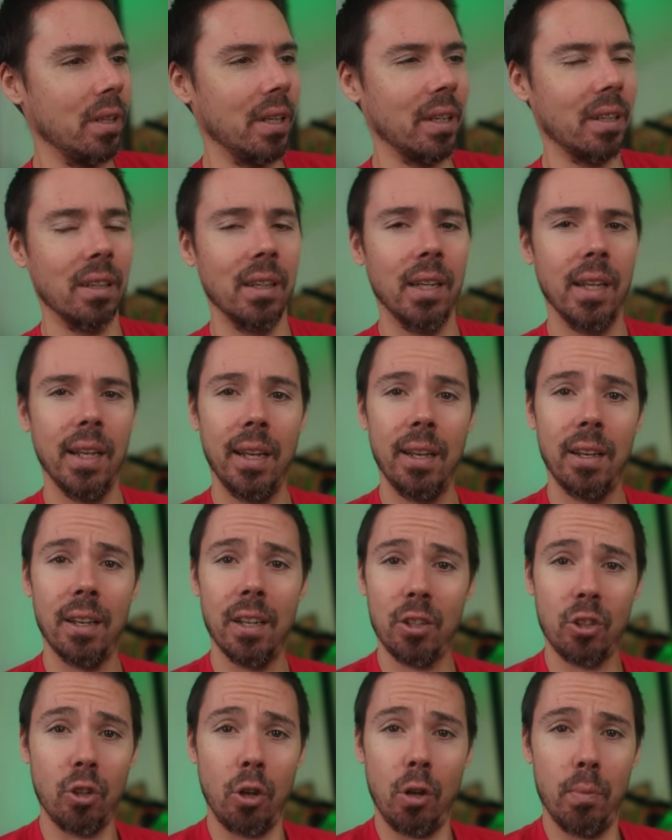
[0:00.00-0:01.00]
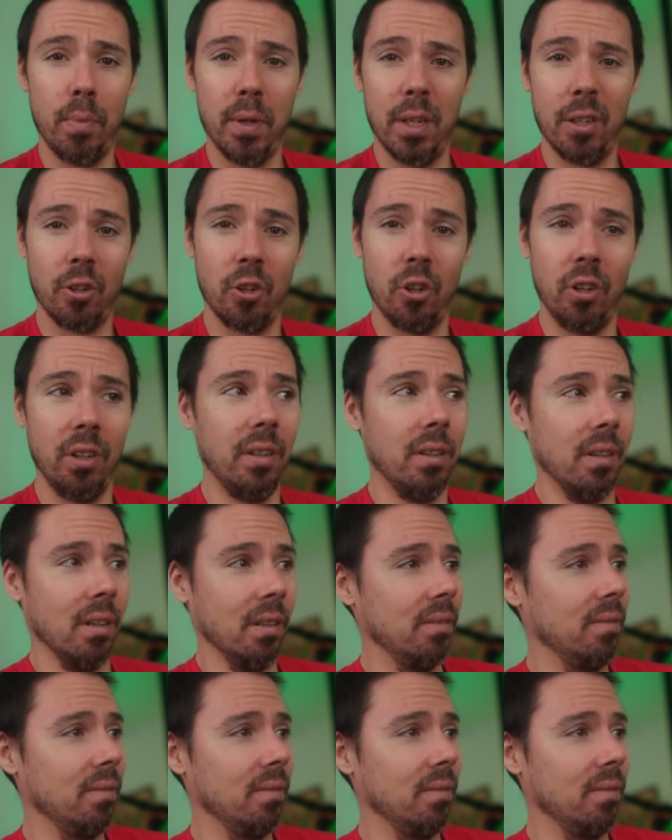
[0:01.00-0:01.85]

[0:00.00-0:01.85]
Like it's all been good.